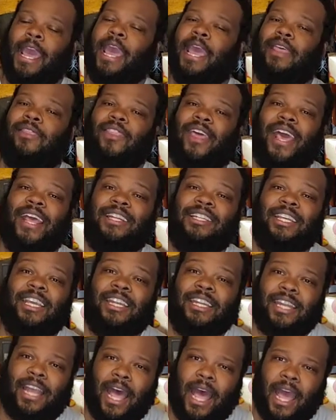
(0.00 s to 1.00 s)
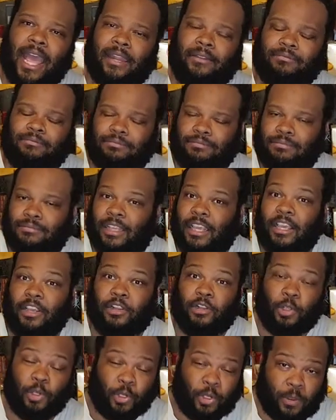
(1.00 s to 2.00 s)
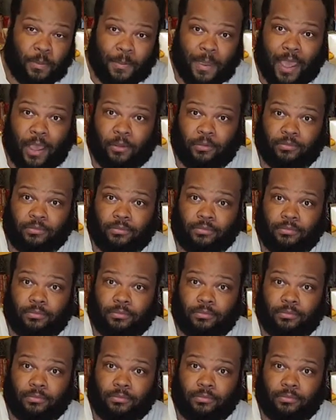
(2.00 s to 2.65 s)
and that did not include a mount.